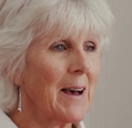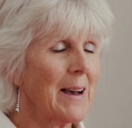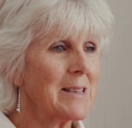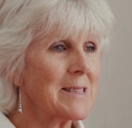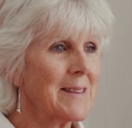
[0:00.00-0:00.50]

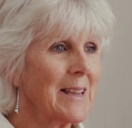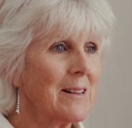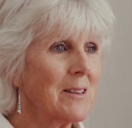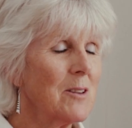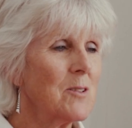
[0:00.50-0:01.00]
that they
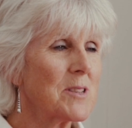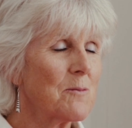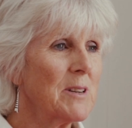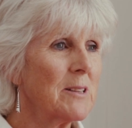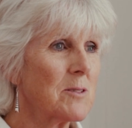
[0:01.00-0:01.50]
can use
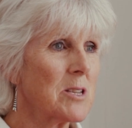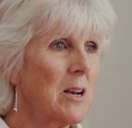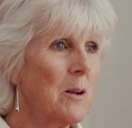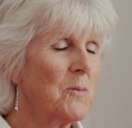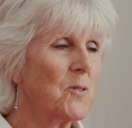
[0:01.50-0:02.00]
the real
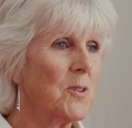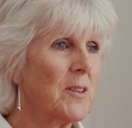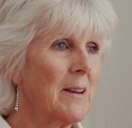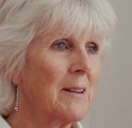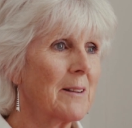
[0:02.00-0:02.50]
terms
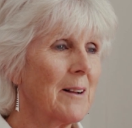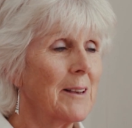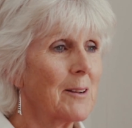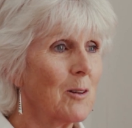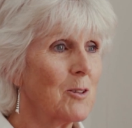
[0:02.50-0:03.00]
for their
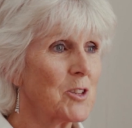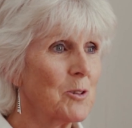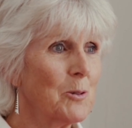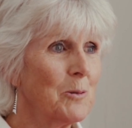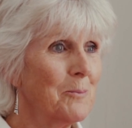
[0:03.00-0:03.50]

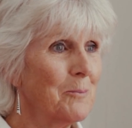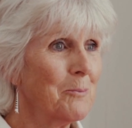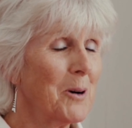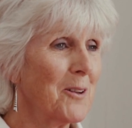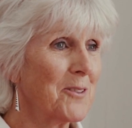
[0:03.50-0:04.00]
gynaecological
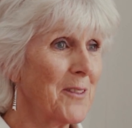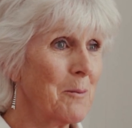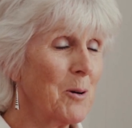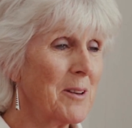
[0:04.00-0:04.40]
parts of their